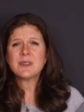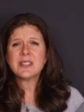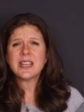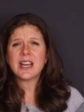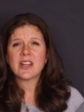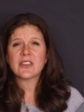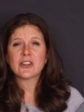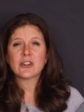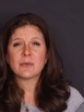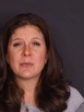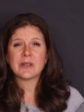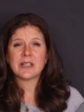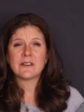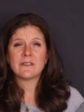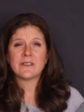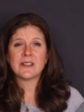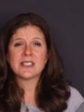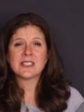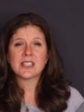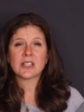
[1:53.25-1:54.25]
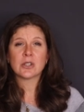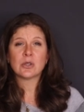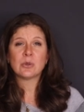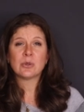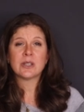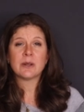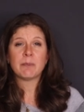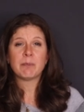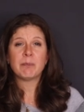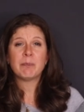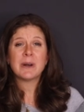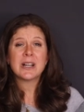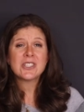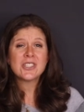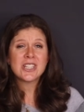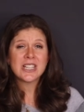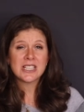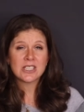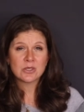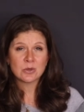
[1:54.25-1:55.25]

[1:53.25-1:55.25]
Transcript: of the other benefits include a budgeting